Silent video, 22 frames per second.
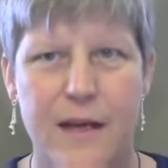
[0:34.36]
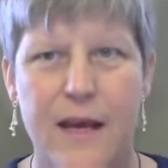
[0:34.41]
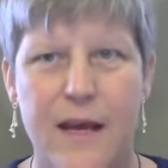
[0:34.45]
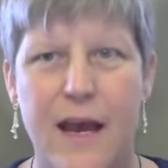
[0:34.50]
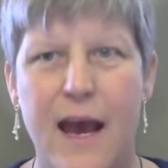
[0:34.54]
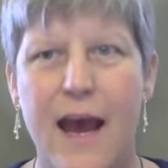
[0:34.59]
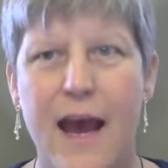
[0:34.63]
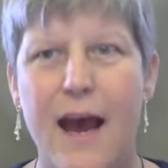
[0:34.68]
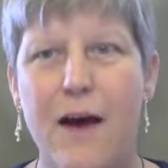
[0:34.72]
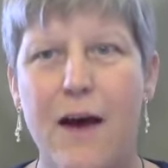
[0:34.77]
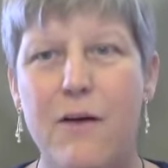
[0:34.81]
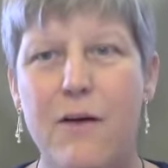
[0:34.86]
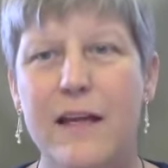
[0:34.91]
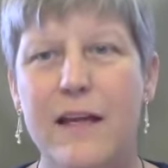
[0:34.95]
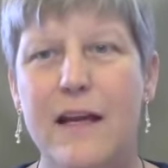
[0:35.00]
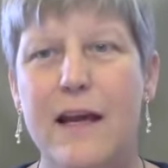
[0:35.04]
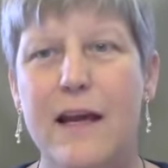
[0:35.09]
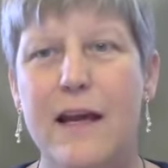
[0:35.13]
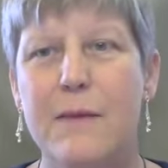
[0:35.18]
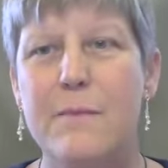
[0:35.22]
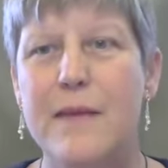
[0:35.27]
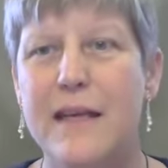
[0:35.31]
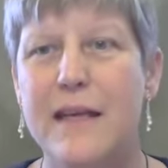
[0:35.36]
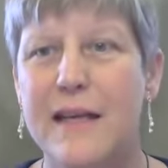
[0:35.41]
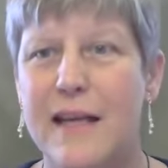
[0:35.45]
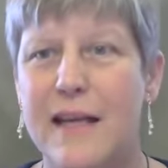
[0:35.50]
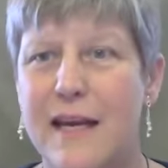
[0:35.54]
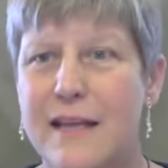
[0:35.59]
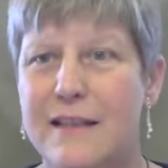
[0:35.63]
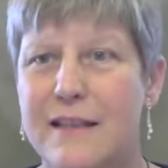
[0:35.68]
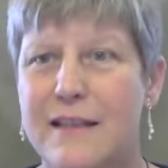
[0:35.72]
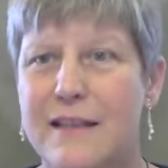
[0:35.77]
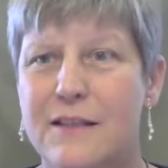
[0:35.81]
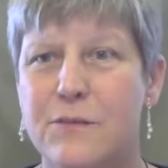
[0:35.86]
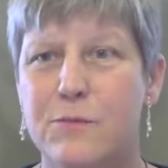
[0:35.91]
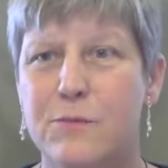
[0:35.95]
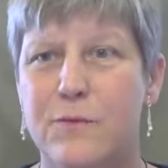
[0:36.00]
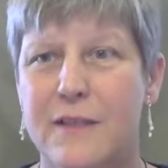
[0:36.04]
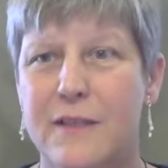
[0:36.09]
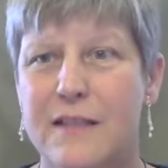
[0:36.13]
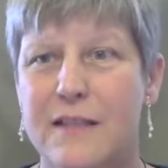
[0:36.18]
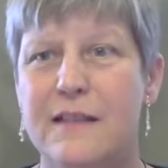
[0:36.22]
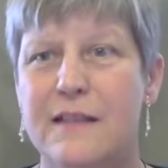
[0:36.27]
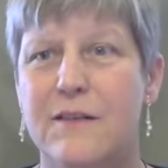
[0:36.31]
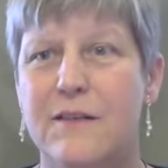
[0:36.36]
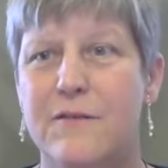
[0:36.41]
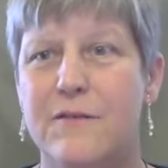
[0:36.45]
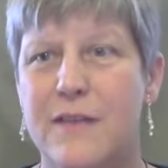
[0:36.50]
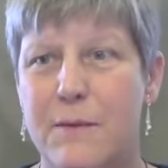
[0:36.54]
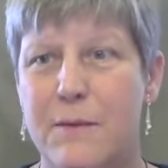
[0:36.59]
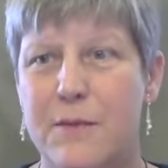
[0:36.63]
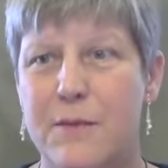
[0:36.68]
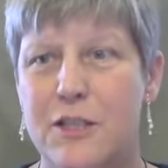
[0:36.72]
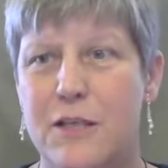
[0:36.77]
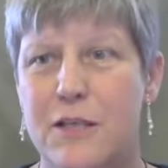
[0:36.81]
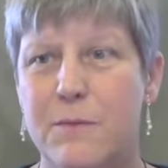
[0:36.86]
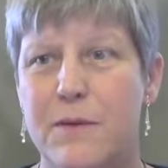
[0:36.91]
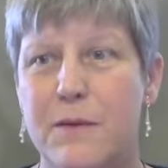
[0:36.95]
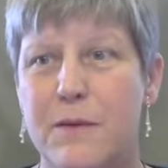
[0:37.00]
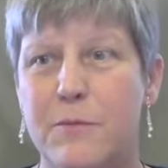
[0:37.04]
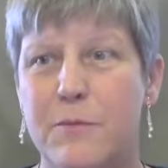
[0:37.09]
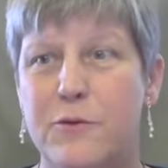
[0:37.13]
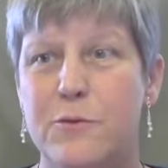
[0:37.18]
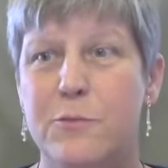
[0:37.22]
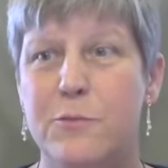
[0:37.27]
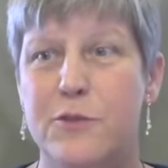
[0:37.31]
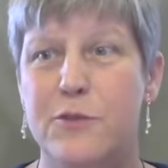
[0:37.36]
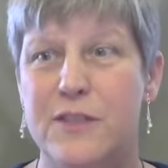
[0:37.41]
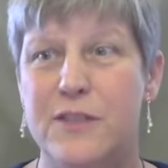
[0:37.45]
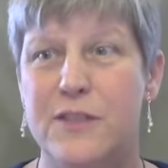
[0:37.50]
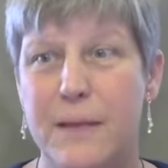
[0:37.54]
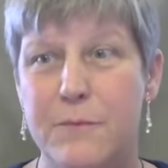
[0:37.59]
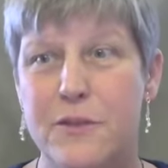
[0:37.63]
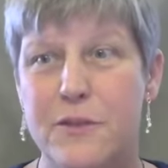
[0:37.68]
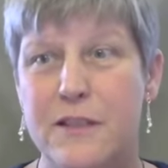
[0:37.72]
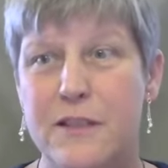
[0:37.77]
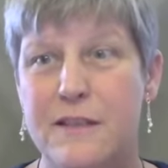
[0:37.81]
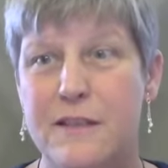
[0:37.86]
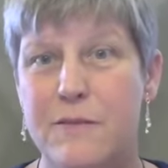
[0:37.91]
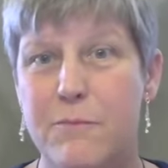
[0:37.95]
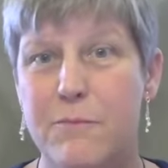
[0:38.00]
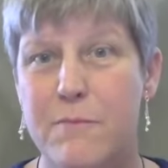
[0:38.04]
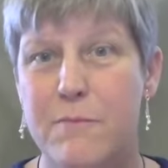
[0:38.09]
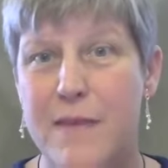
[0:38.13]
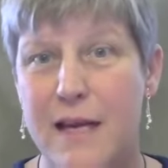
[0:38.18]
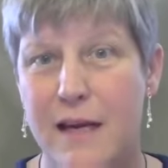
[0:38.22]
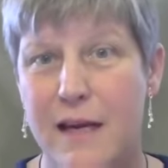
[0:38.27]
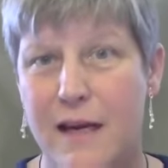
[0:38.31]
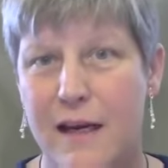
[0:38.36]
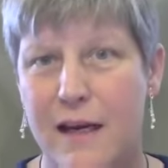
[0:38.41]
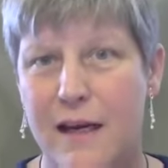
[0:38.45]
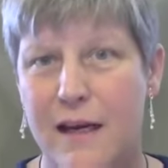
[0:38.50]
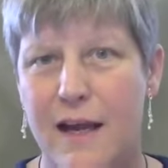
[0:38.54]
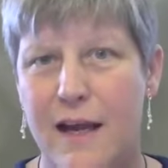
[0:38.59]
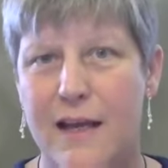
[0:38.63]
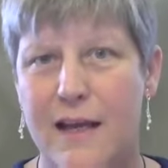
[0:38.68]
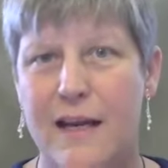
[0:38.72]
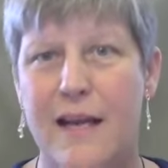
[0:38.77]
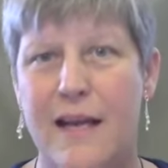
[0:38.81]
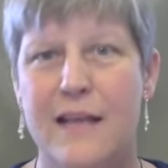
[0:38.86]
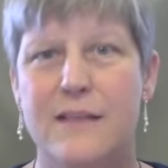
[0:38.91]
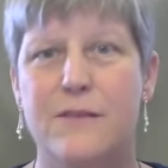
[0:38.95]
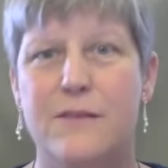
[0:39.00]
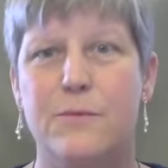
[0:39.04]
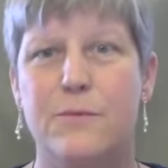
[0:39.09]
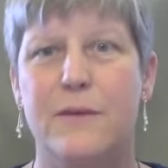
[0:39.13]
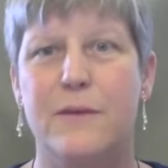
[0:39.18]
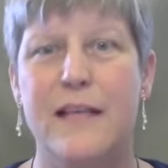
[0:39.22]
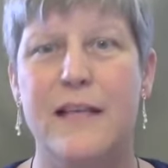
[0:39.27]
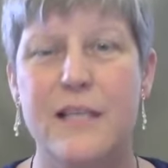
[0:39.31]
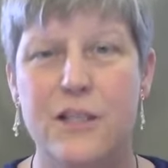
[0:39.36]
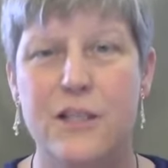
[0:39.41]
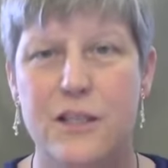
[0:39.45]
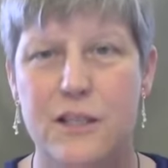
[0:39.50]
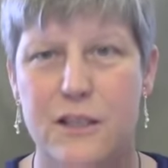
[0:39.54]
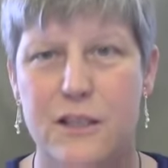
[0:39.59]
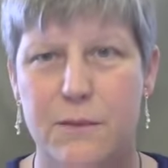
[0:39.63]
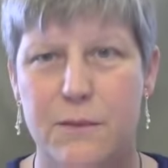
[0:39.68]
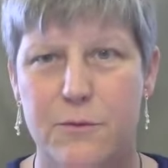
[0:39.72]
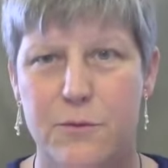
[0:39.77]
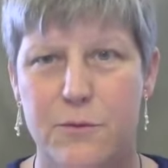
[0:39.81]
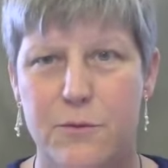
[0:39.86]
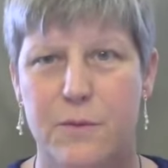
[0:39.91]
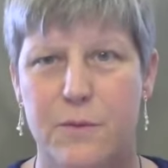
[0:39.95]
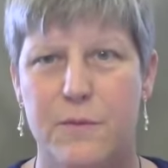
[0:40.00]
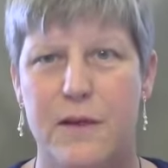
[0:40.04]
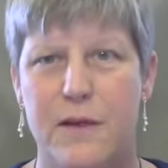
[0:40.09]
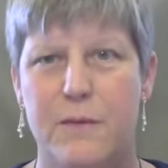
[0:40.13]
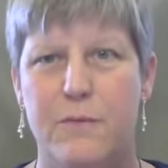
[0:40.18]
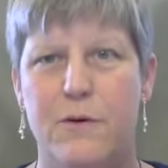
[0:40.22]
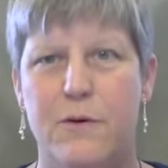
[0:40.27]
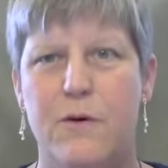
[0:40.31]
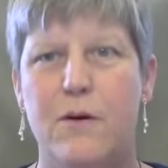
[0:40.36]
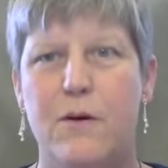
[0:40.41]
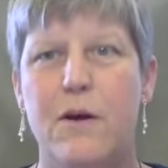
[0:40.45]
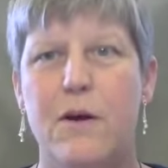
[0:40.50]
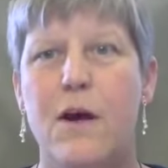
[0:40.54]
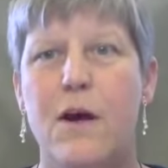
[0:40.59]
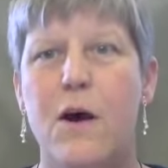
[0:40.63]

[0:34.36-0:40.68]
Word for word: How can I mitigate this risk of damaging people's perceptions of me and hence relationships with people